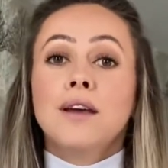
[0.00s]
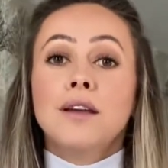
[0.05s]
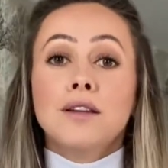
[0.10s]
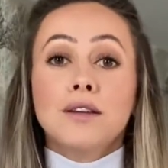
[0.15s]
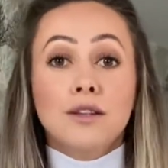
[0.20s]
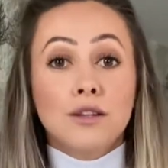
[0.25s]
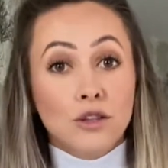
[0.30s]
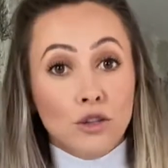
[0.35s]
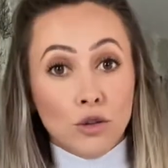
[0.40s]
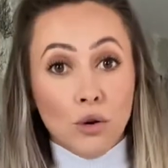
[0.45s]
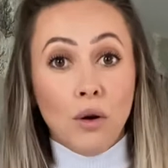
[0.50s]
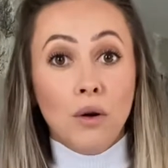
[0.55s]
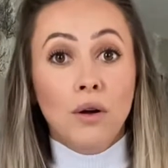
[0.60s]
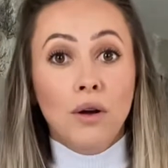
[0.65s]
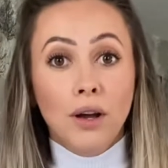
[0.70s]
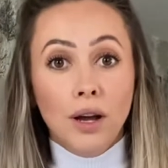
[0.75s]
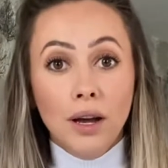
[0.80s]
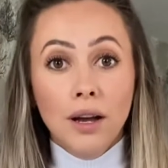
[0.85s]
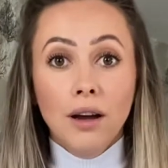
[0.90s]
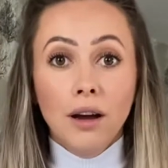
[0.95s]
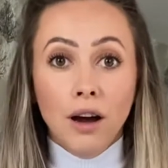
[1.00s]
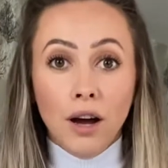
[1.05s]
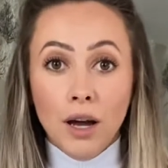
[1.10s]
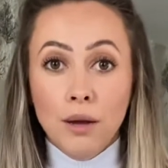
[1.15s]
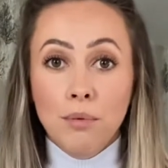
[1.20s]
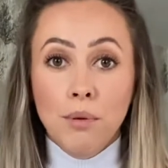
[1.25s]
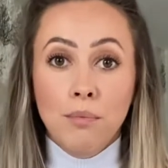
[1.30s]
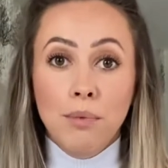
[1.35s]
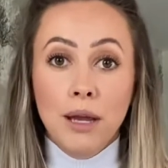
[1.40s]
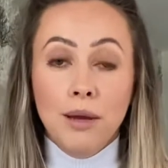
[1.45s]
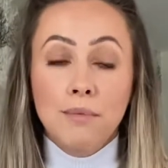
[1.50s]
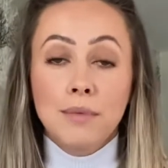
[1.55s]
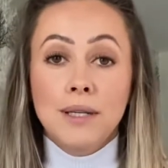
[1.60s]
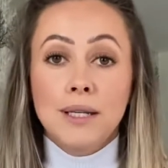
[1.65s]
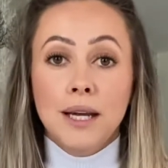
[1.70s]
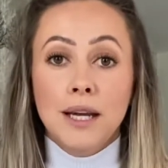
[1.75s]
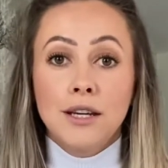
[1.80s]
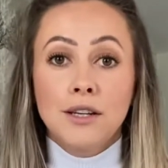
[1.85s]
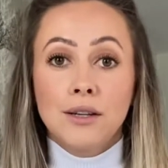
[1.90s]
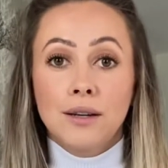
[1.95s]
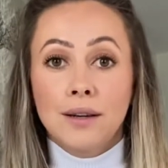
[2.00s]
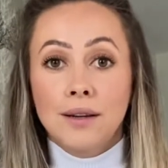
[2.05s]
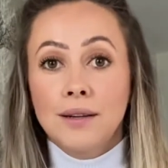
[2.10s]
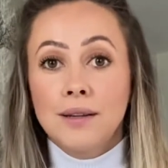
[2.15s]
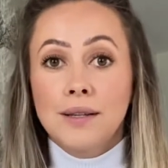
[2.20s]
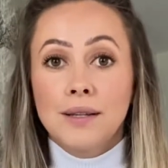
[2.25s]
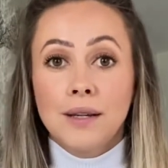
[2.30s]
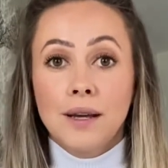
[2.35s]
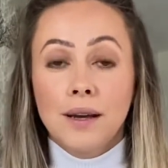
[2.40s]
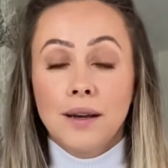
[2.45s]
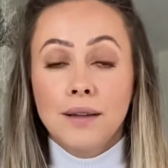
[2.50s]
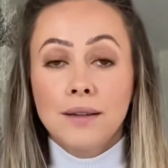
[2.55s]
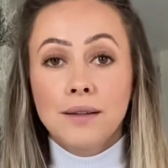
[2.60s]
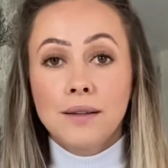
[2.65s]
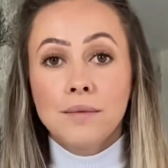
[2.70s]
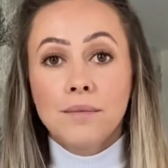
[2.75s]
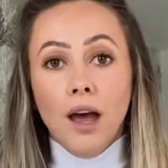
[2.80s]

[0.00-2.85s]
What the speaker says: stronger hyperpigmentation concerns.